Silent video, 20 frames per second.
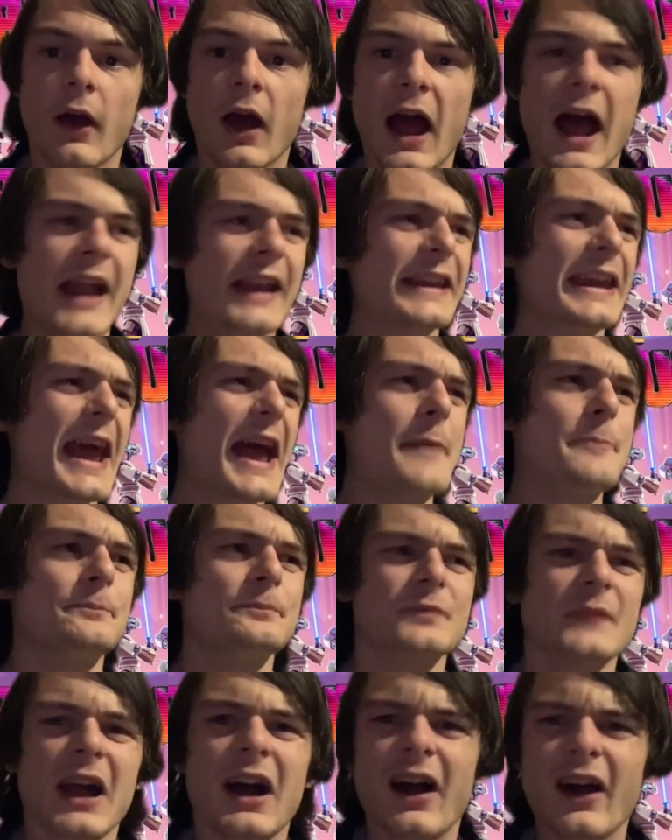And again,
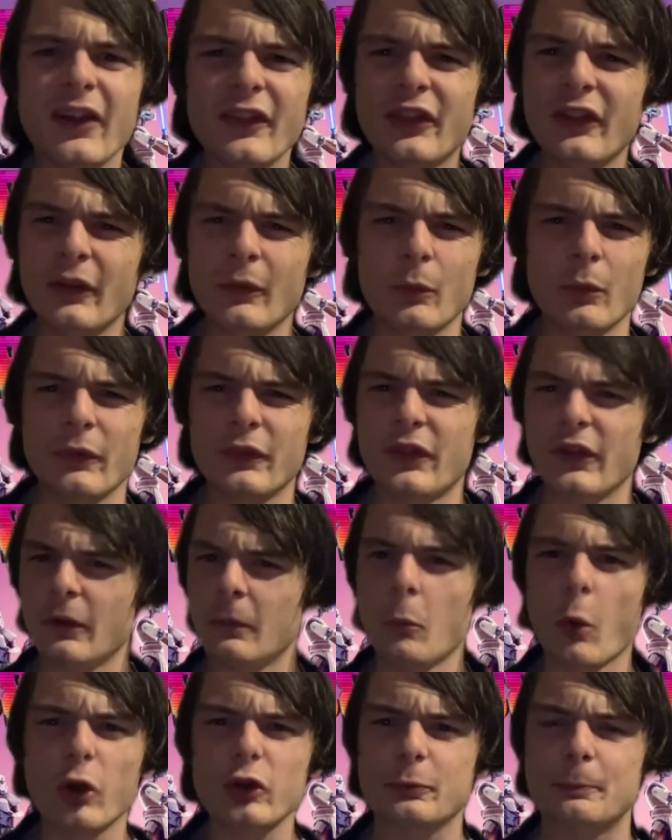the
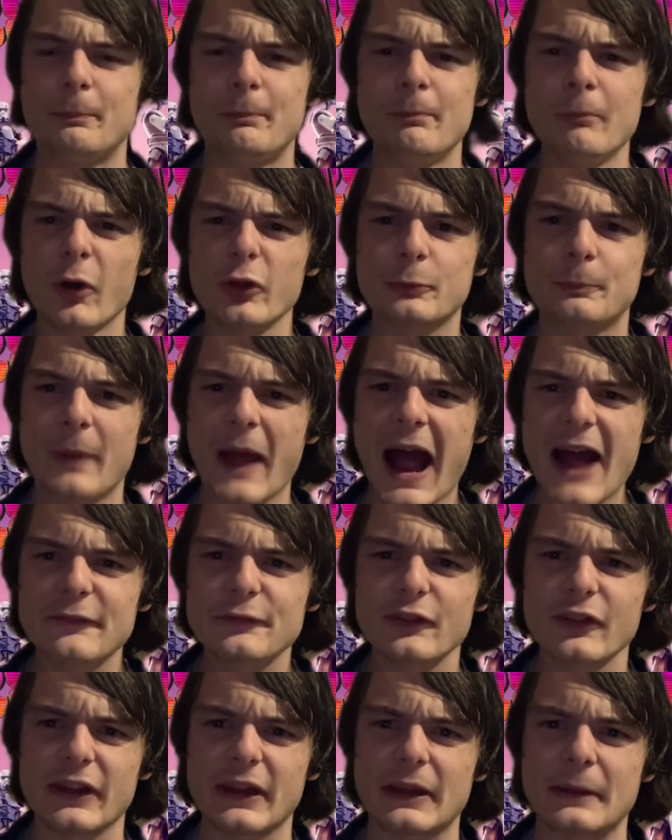most
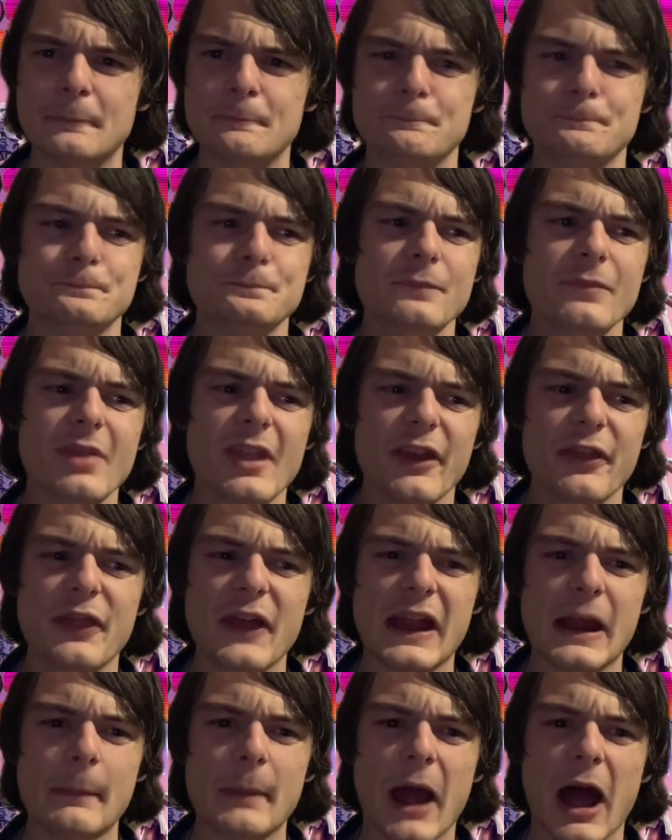baffling
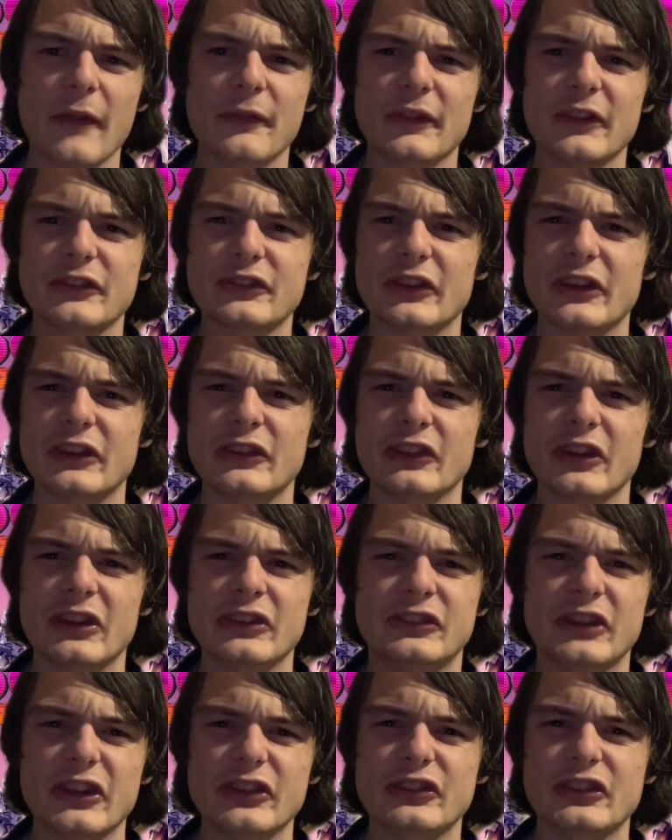thing about this is
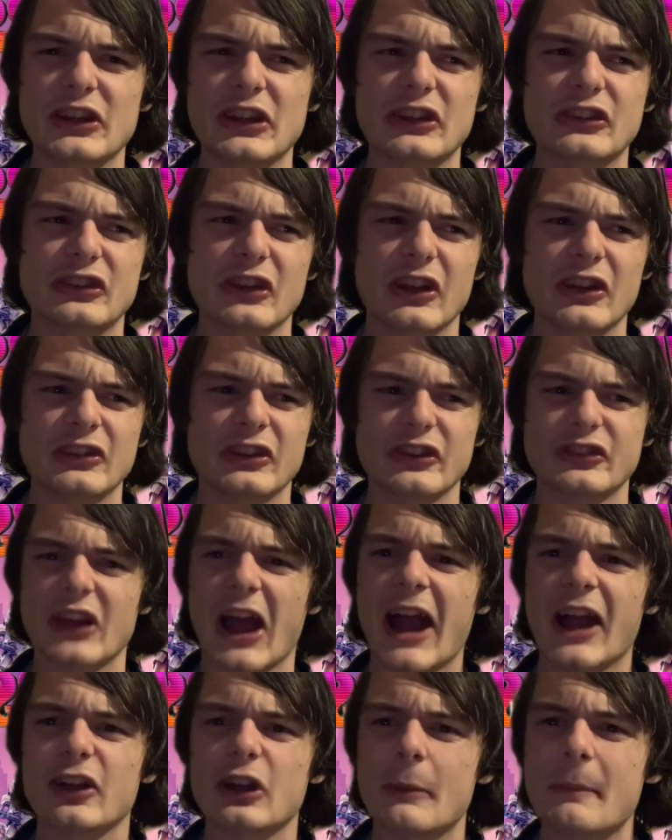Disney's
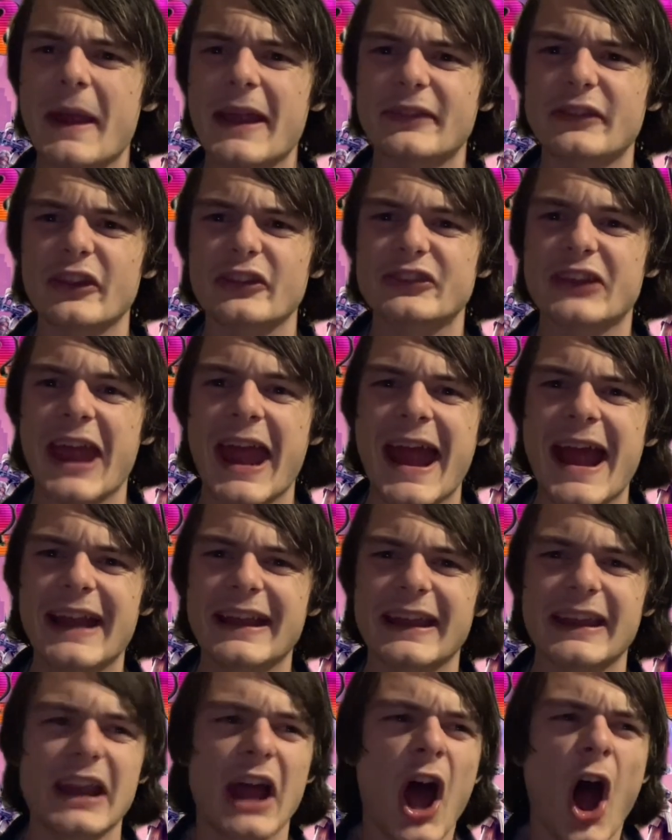desire to make this
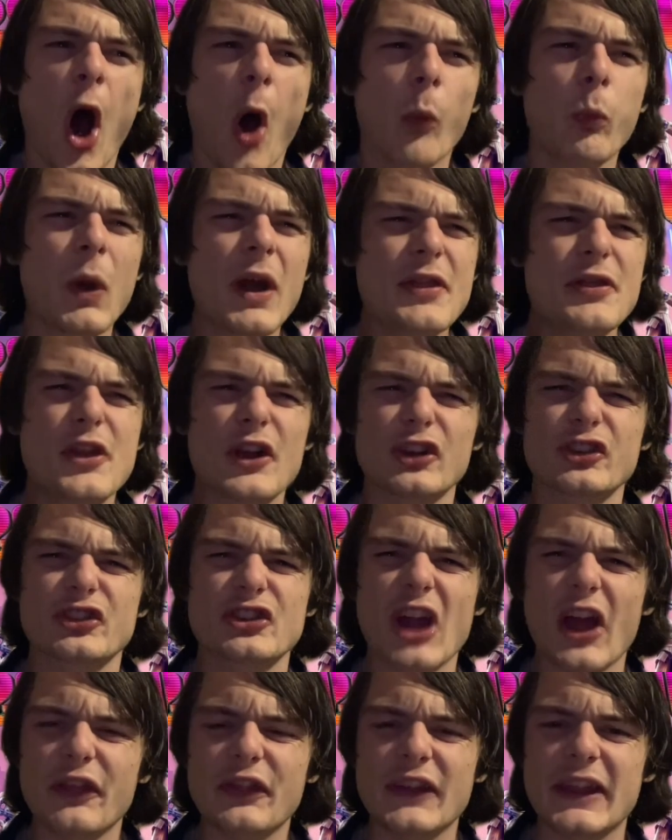canon when there's
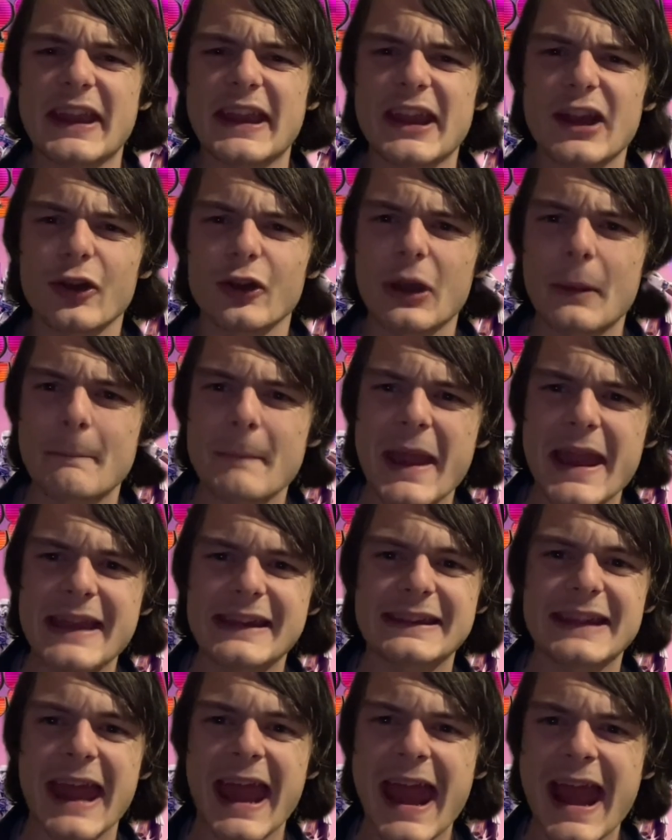nothing here to
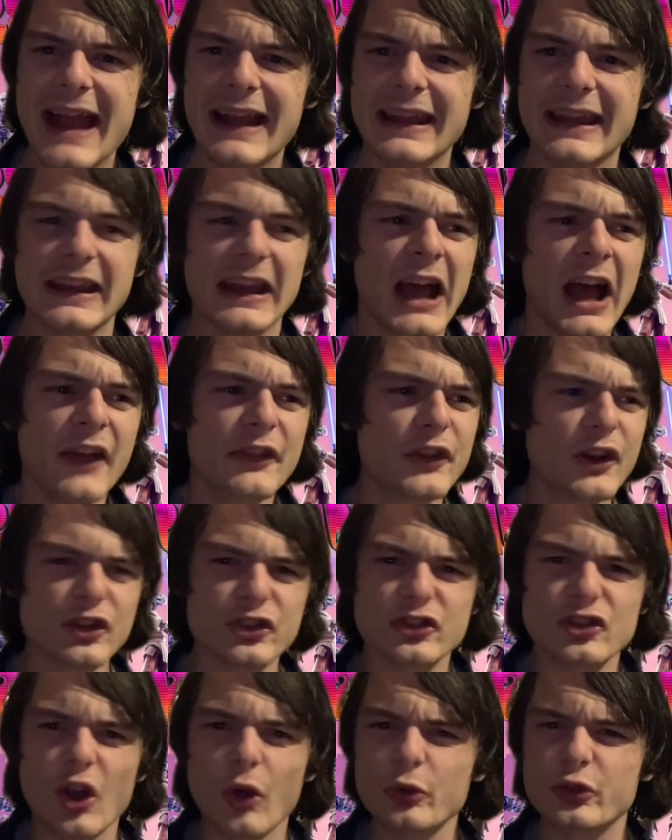make canon. There's
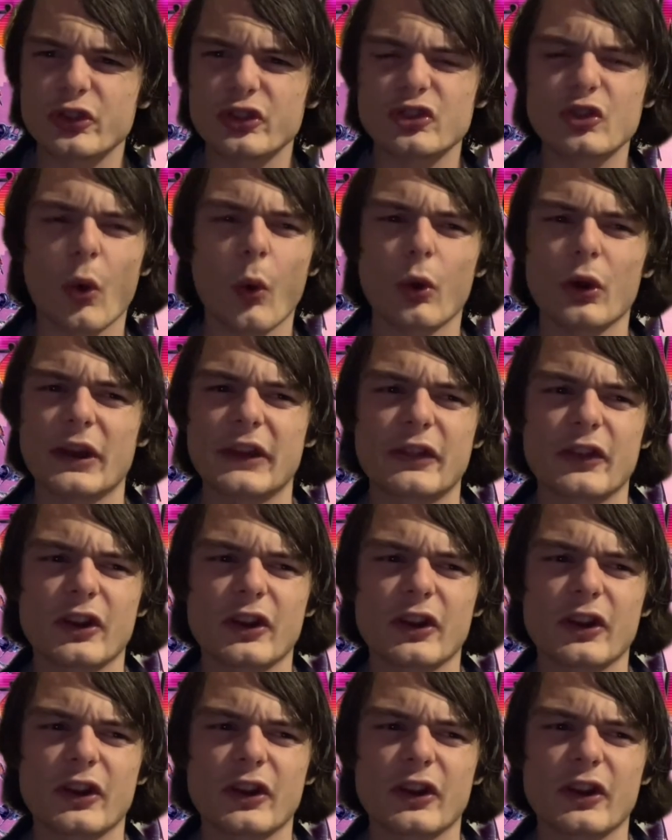no story.